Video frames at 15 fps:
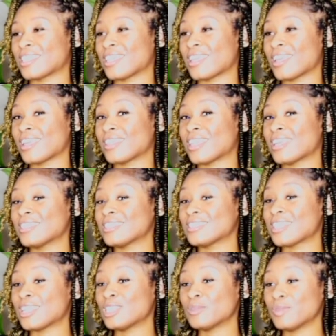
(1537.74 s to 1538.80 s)
Yeah, that's
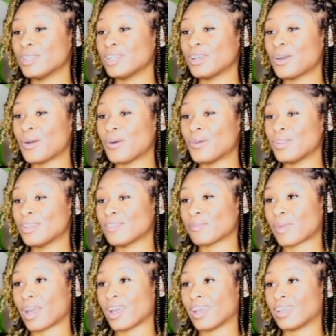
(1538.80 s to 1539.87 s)
been a goal of
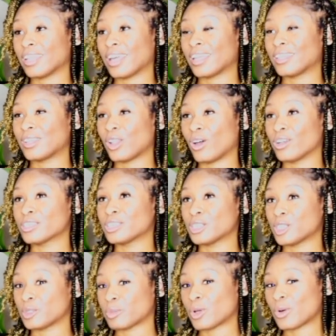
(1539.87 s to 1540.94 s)
mine, like
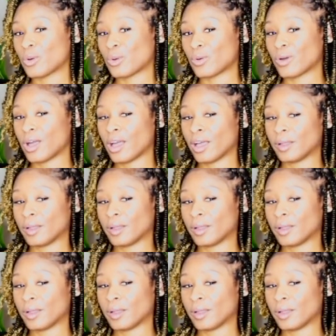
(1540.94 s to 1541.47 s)
long-term goal.